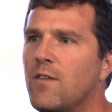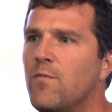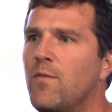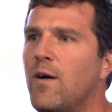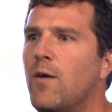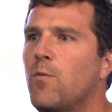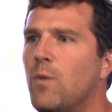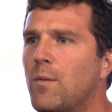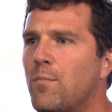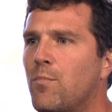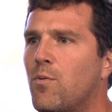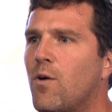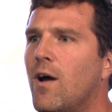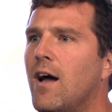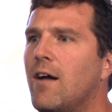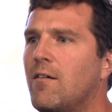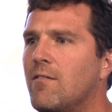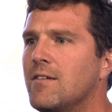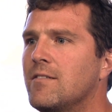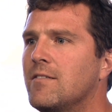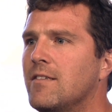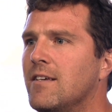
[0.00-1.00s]
about what
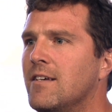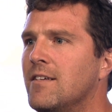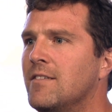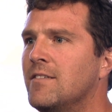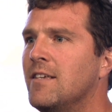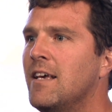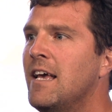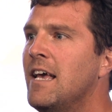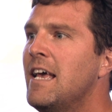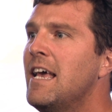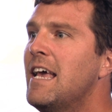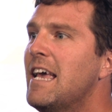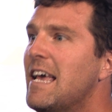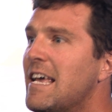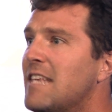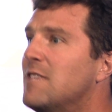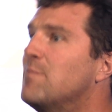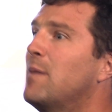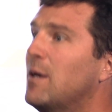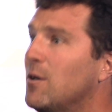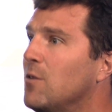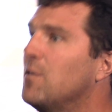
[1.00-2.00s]
progress is,
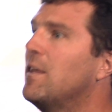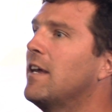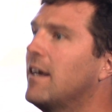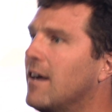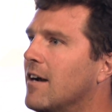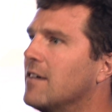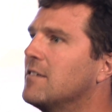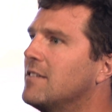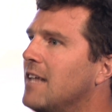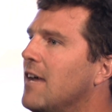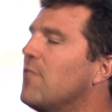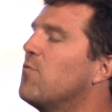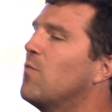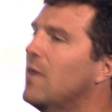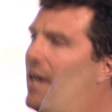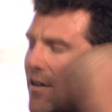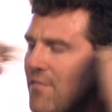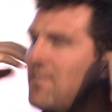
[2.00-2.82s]
is building our stuff. We